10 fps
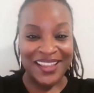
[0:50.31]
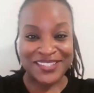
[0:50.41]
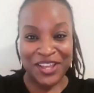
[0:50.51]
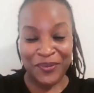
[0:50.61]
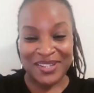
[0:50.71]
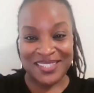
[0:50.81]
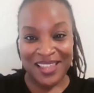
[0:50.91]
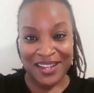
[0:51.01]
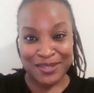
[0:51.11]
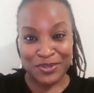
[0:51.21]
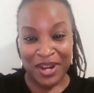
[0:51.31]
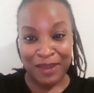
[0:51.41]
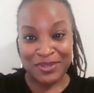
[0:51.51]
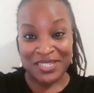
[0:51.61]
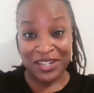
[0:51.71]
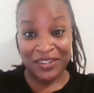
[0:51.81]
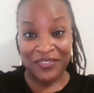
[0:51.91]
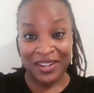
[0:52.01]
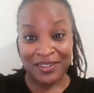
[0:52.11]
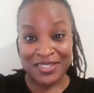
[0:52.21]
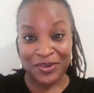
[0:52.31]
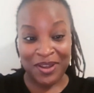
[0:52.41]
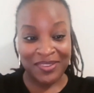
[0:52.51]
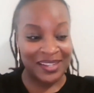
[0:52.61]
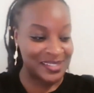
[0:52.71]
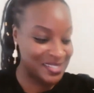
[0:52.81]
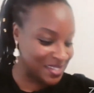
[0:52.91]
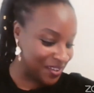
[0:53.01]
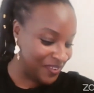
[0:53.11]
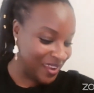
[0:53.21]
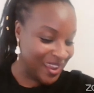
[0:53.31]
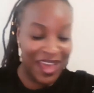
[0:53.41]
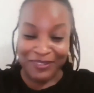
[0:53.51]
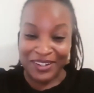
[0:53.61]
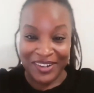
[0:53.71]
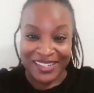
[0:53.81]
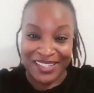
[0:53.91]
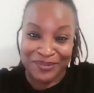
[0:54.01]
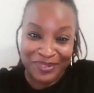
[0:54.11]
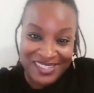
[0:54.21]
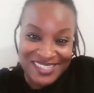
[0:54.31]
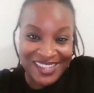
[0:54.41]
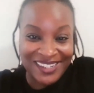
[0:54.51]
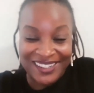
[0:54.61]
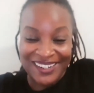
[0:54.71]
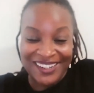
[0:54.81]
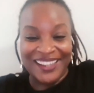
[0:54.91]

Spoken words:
As always, like, subscribe, and share the video, do all that good stuff. I would greatly appreciate it.